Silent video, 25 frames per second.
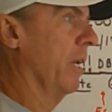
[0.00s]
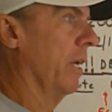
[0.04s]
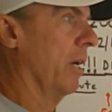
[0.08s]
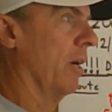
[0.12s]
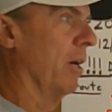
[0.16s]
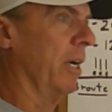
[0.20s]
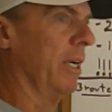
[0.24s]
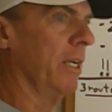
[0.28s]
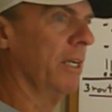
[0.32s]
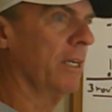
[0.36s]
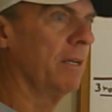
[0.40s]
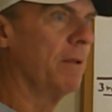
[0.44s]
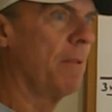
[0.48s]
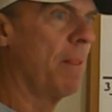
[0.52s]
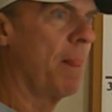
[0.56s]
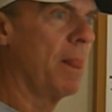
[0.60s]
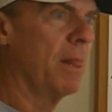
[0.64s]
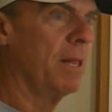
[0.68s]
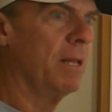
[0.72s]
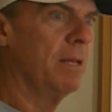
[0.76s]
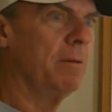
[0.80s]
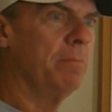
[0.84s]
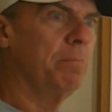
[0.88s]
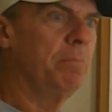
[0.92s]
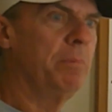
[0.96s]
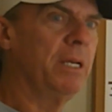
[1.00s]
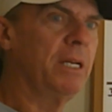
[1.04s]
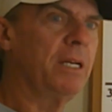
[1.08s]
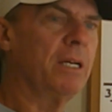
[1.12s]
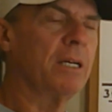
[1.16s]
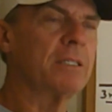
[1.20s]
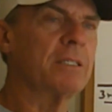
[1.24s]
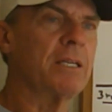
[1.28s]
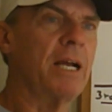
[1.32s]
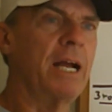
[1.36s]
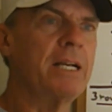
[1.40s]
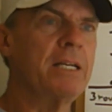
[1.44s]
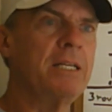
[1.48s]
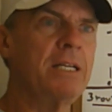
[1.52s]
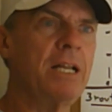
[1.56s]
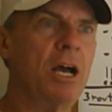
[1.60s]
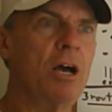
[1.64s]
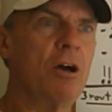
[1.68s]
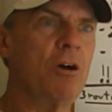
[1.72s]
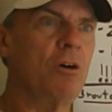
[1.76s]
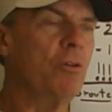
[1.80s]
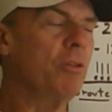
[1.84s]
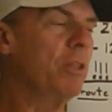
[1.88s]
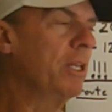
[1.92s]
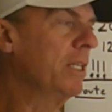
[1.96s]
area, because I
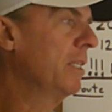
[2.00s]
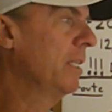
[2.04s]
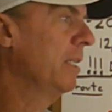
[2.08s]
know that